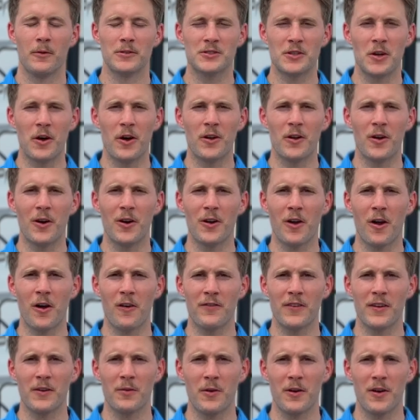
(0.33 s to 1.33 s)
What's going on,
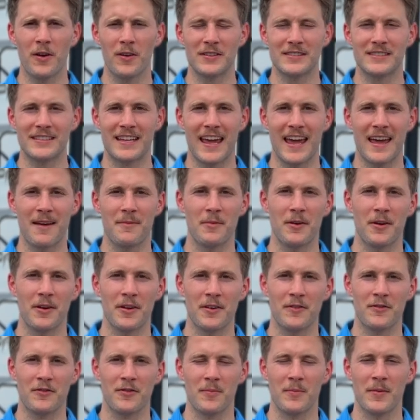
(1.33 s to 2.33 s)
RV world? It's Cam
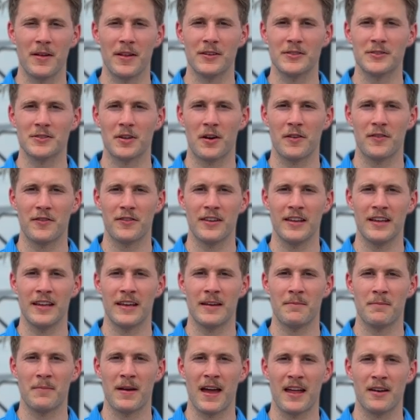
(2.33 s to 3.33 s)
Hilliard from Miller's
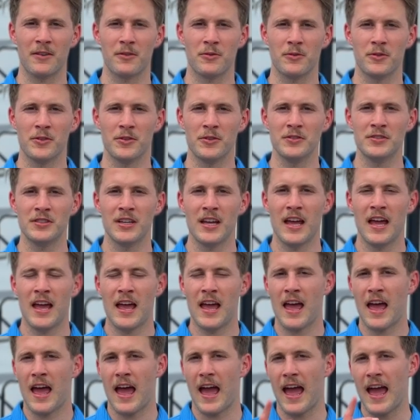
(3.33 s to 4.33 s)
RV in Baton Rouge,
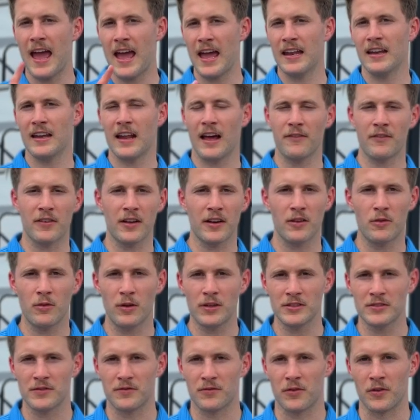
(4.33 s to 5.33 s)
and I've got a
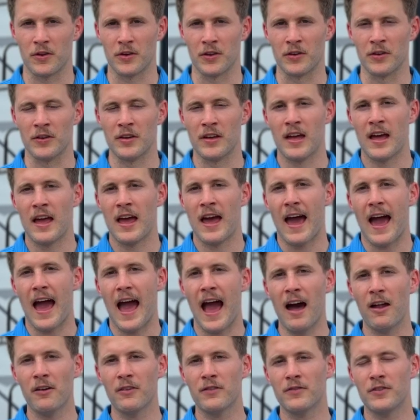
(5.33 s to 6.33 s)
question for you.
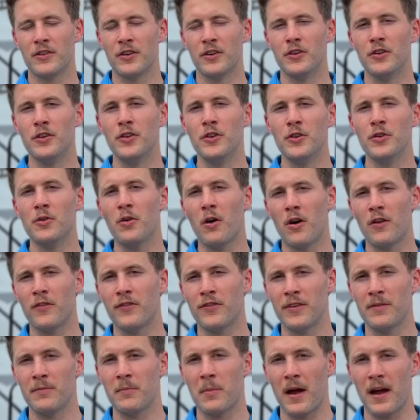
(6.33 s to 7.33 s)
Out of the new
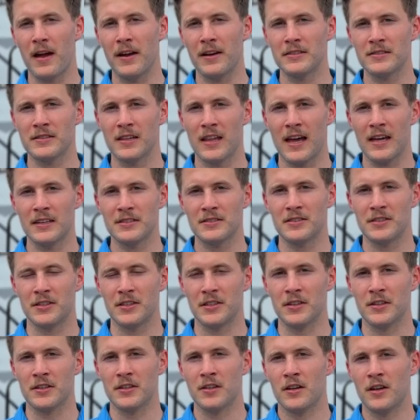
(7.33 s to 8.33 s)
RV buyers last
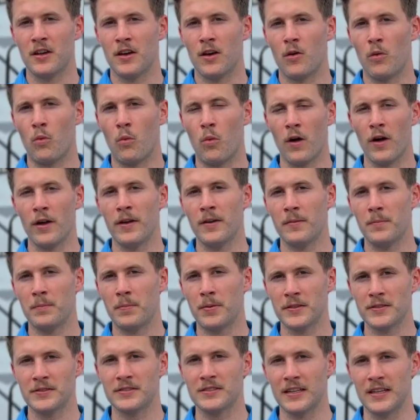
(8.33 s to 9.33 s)
year, what
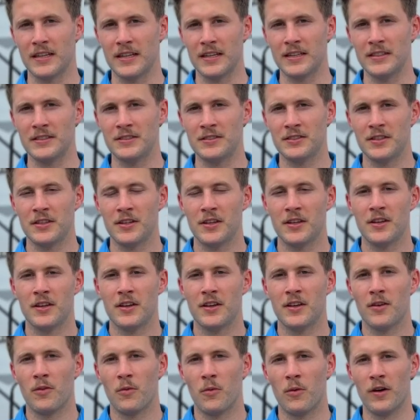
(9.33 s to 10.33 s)
percentage
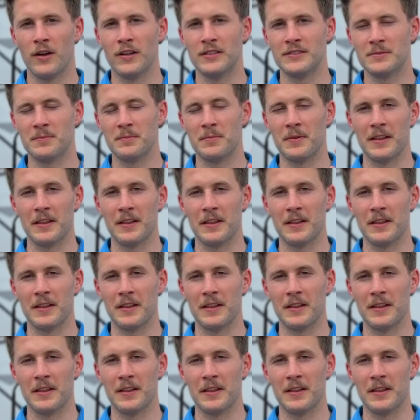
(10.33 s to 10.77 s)
was